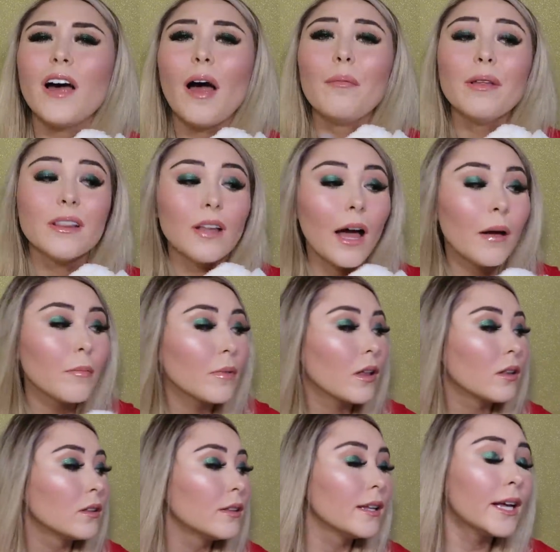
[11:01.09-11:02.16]
I'm
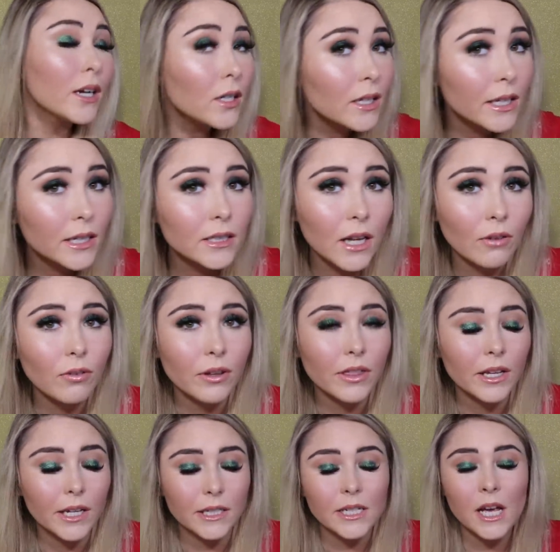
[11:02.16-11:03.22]
literally in love
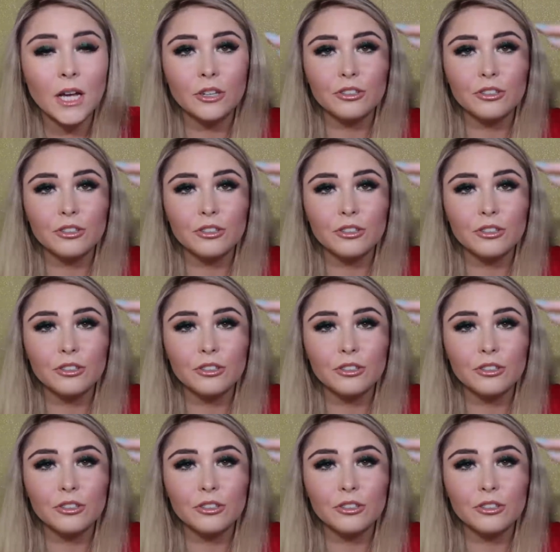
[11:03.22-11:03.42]
with it.